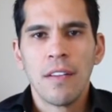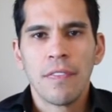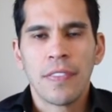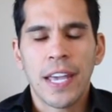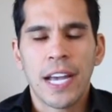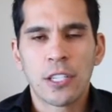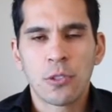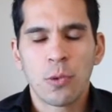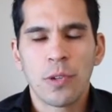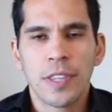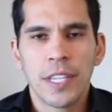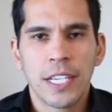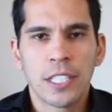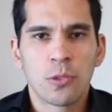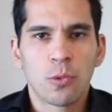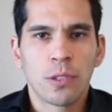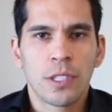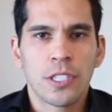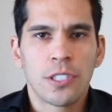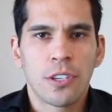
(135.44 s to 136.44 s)
that's when
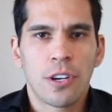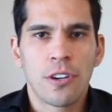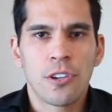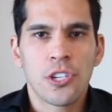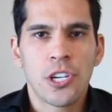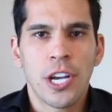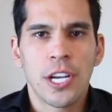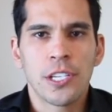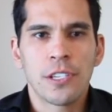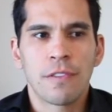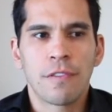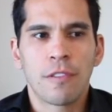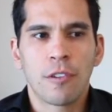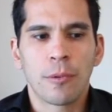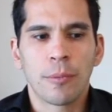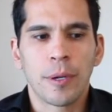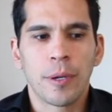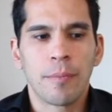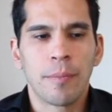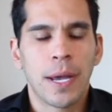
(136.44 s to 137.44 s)
things really started changing
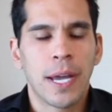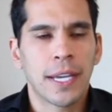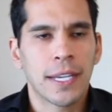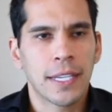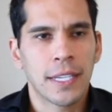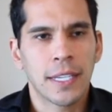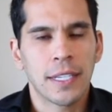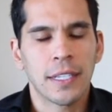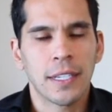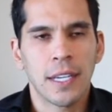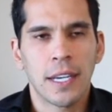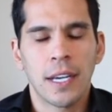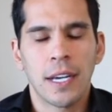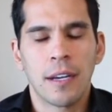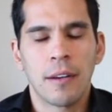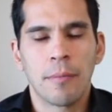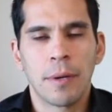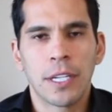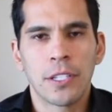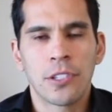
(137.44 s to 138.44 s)
for me back in
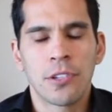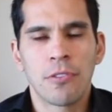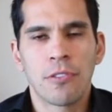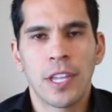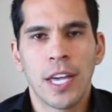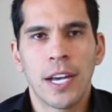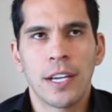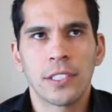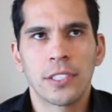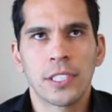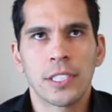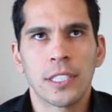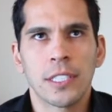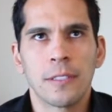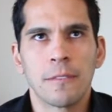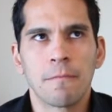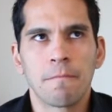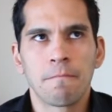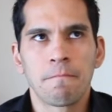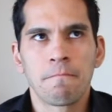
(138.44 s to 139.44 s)
about
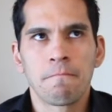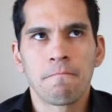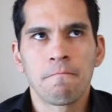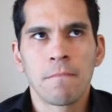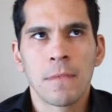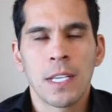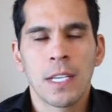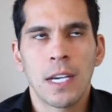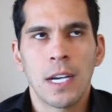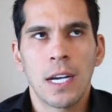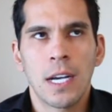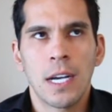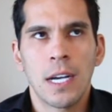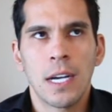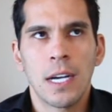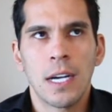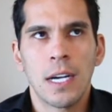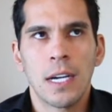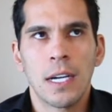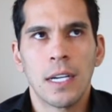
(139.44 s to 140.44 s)

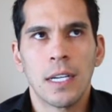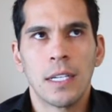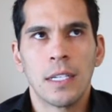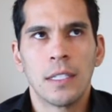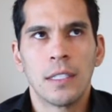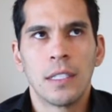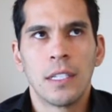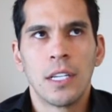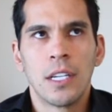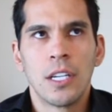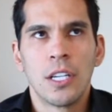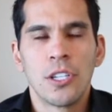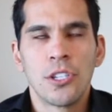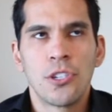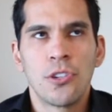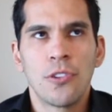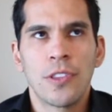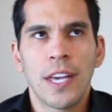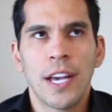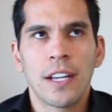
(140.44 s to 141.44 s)
2006,
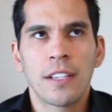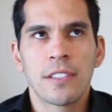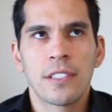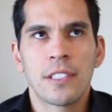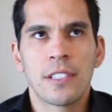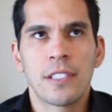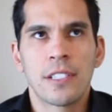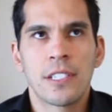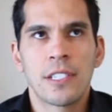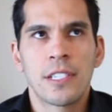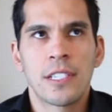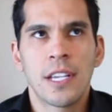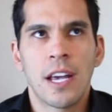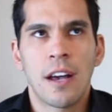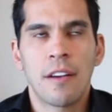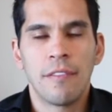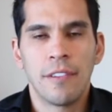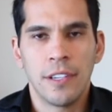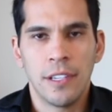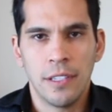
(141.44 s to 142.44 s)

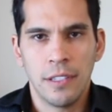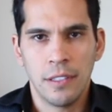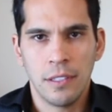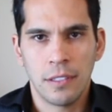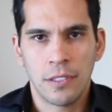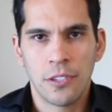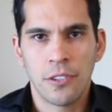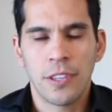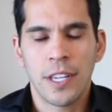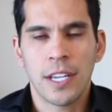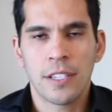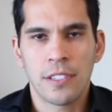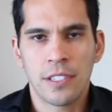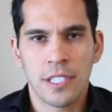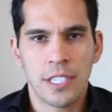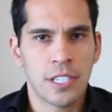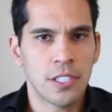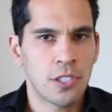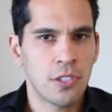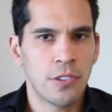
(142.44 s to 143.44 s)

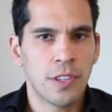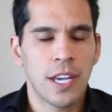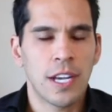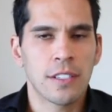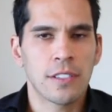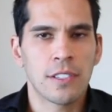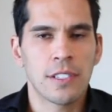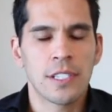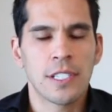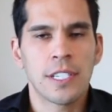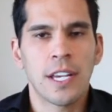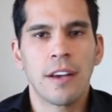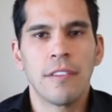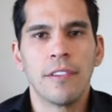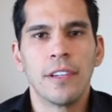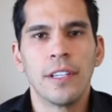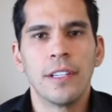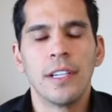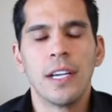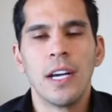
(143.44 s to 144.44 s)

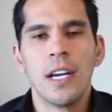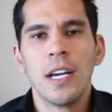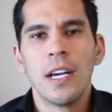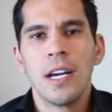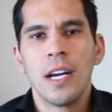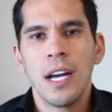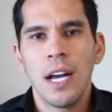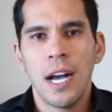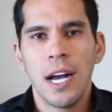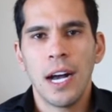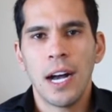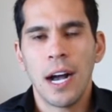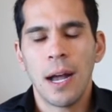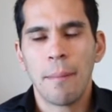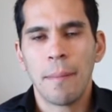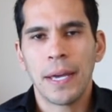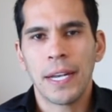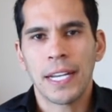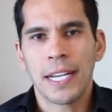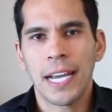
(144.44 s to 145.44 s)
2007.
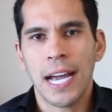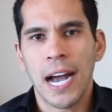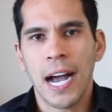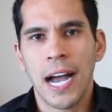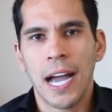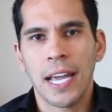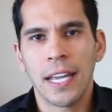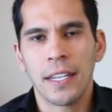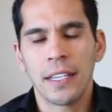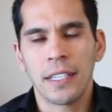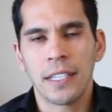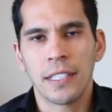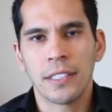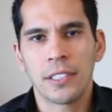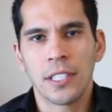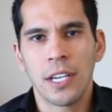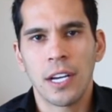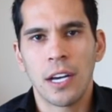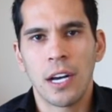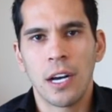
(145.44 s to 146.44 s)
I met a guy, and
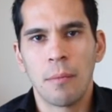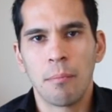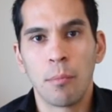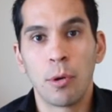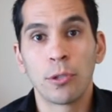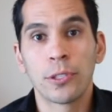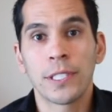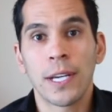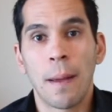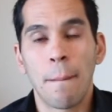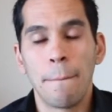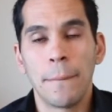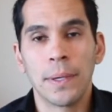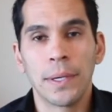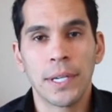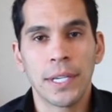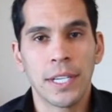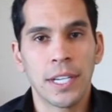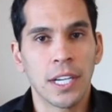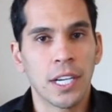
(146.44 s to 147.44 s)
he's a
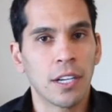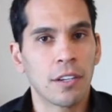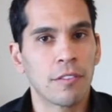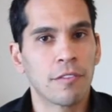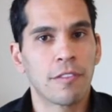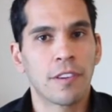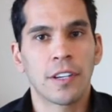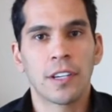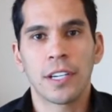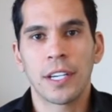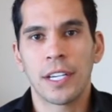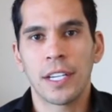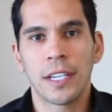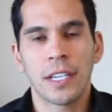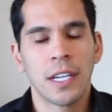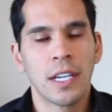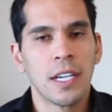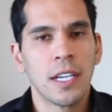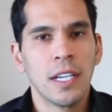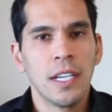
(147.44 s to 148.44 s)
multi-millionaire,
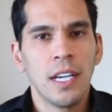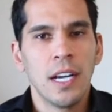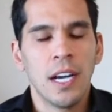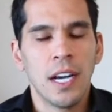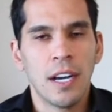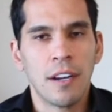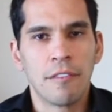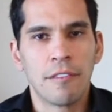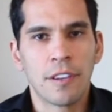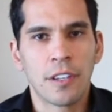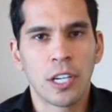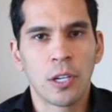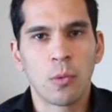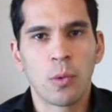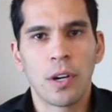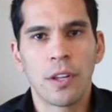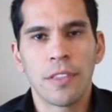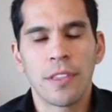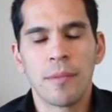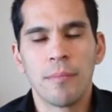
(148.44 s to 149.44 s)
very
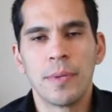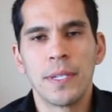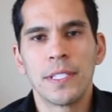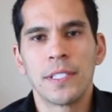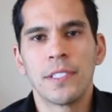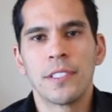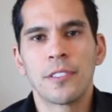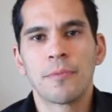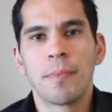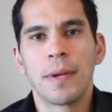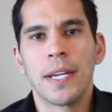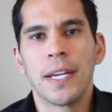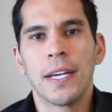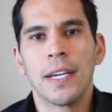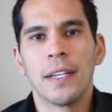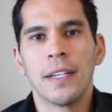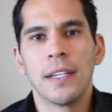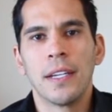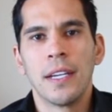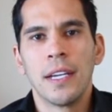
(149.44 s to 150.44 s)
wealthy
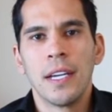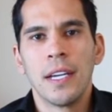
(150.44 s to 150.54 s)
businessman,